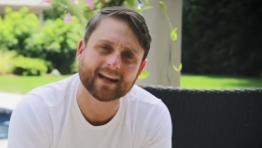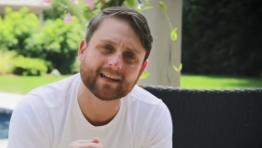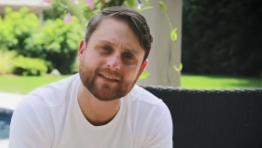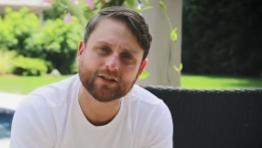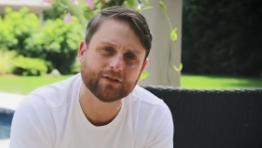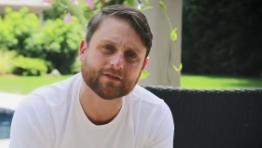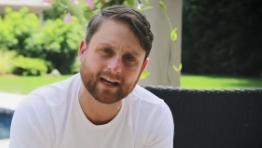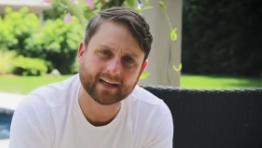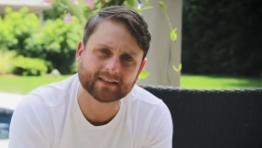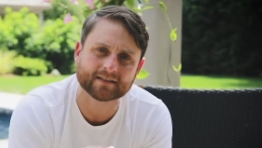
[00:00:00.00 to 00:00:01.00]
not to use
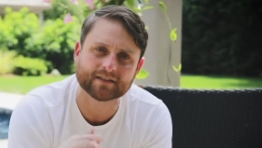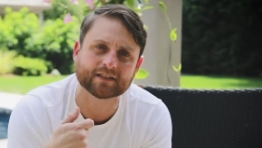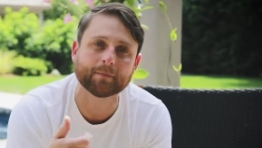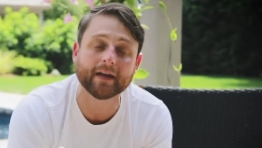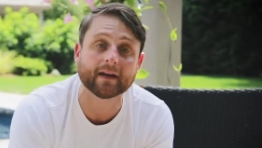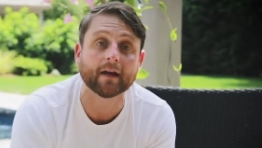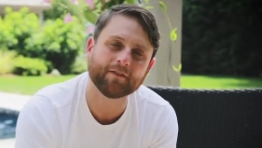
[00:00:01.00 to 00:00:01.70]
any, just to speak.